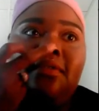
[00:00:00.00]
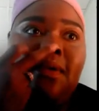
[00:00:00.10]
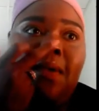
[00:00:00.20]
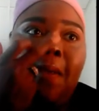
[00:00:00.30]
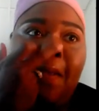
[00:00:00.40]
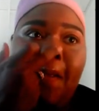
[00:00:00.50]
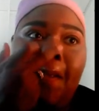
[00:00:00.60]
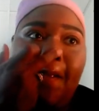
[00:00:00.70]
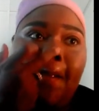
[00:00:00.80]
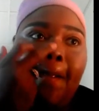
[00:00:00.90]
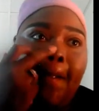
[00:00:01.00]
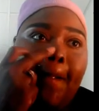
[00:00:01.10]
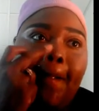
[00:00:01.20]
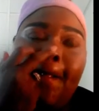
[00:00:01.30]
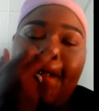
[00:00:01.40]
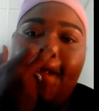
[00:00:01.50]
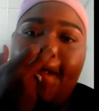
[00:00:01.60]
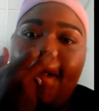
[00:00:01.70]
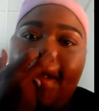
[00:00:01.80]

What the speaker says: No one is speaking in this clip.